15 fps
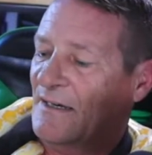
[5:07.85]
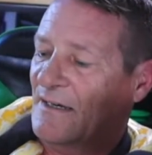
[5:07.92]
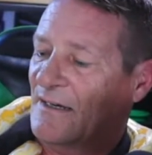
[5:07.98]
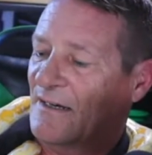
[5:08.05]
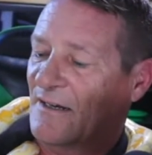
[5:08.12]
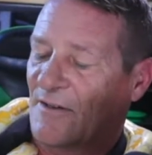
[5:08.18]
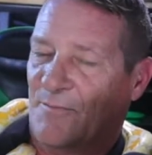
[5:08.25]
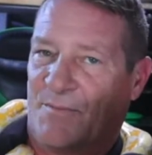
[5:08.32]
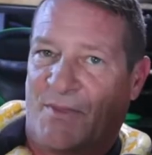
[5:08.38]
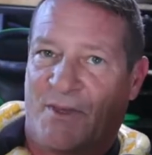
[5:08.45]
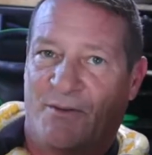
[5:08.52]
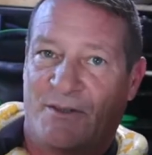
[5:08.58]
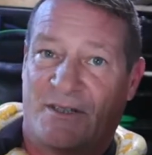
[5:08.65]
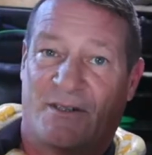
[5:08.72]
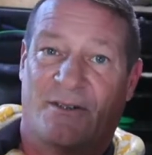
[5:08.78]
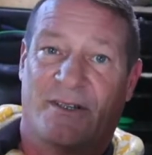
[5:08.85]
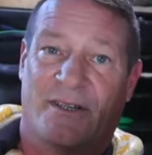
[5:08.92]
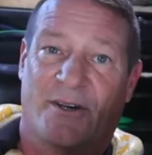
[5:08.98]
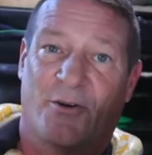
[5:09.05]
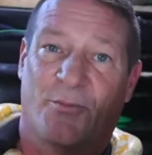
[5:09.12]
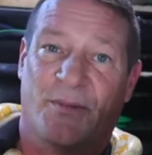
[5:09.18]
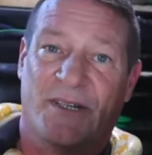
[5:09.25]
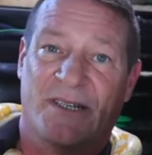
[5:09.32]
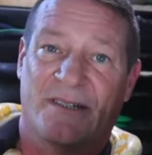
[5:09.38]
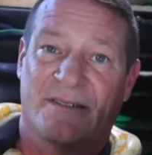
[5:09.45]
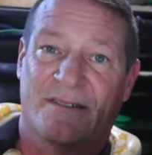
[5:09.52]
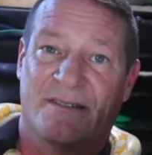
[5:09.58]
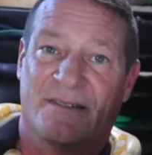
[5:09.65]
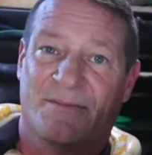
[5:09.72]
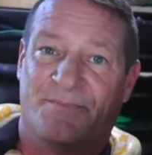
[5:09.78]
um, which I really hope it
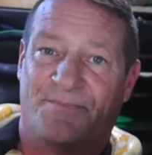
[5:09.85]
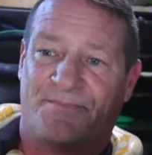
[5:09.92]
is